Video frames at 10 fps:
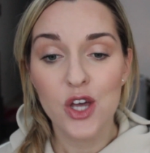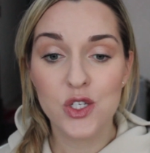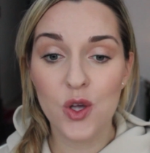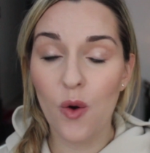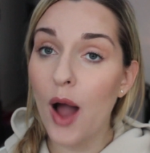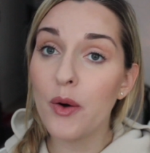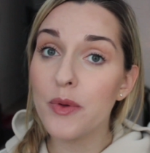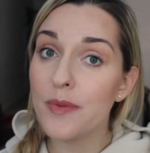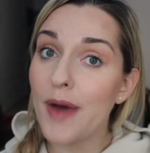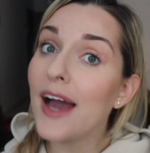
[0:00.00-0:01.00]
So I will
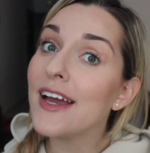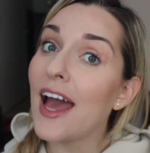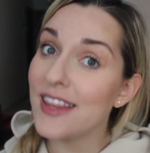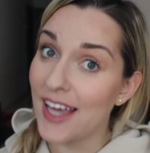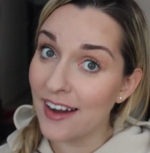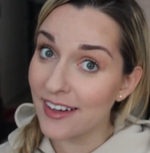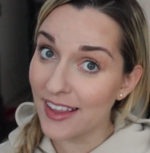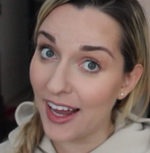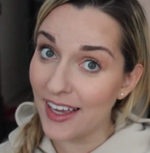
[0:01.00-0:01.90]
be back at the end of the